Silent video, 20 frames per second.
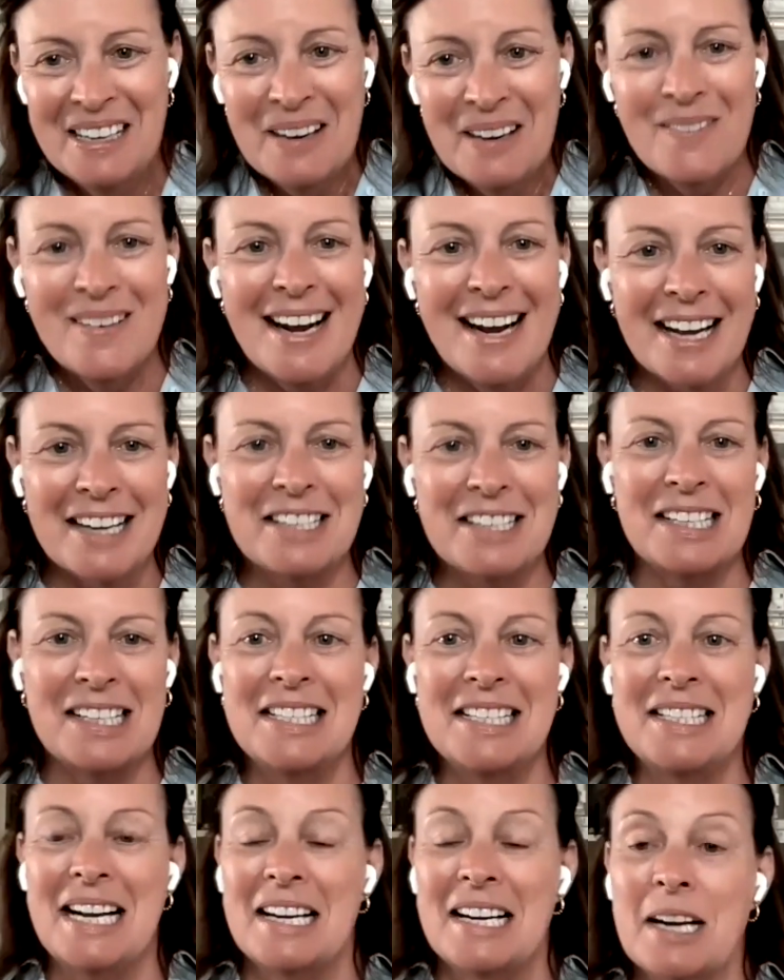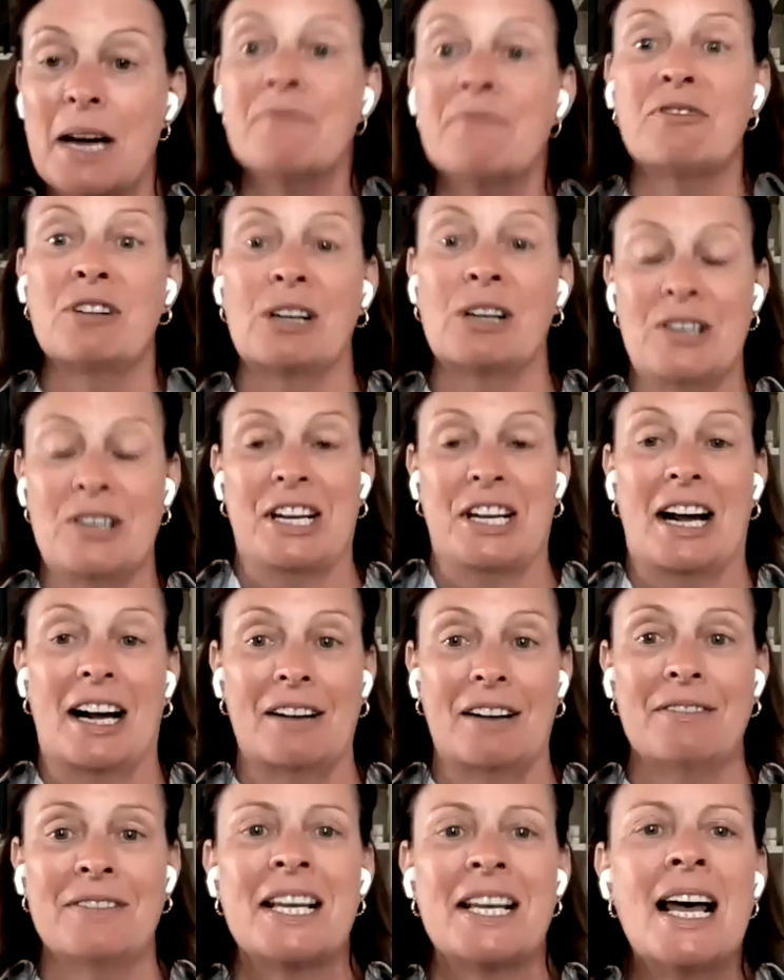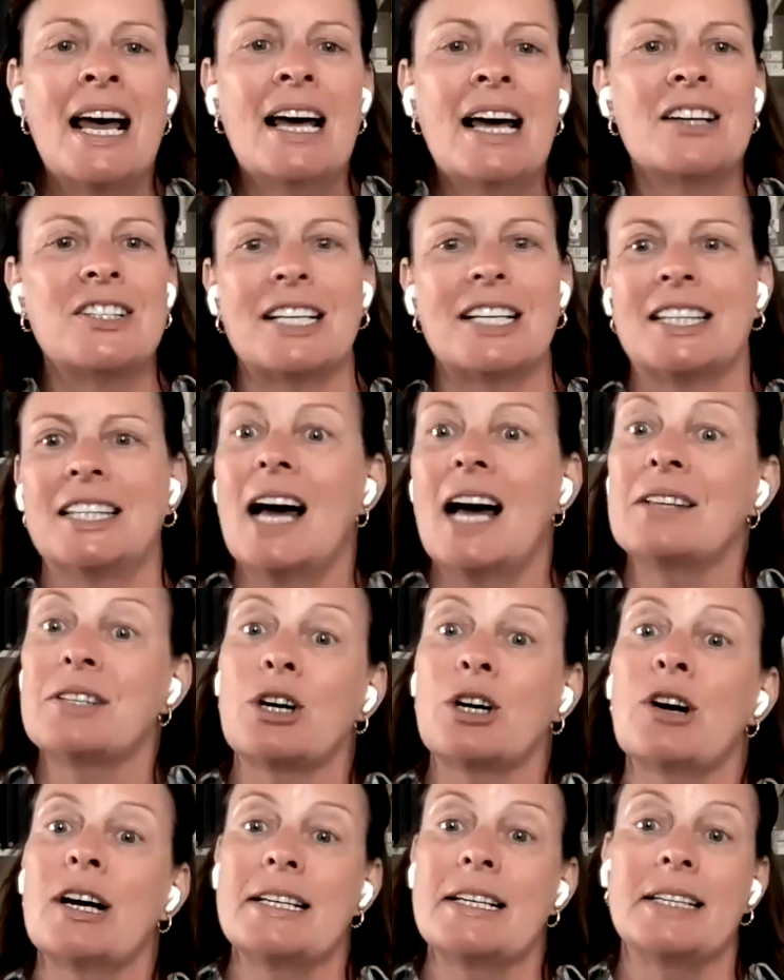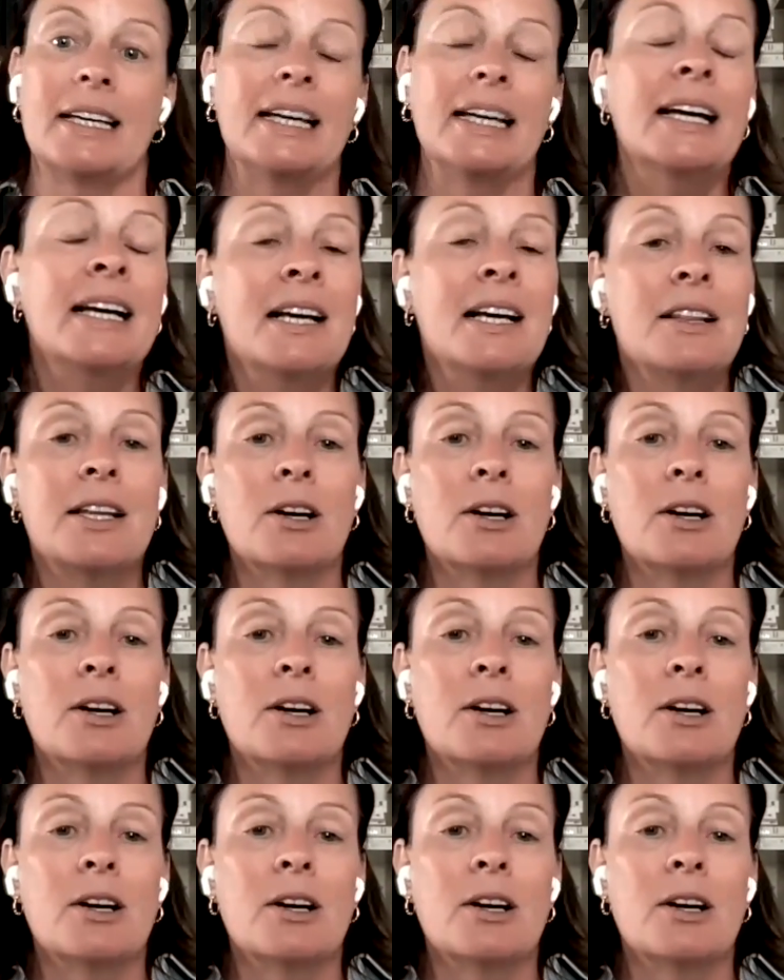we actually stand up for ourselves. I was like, that's crazy.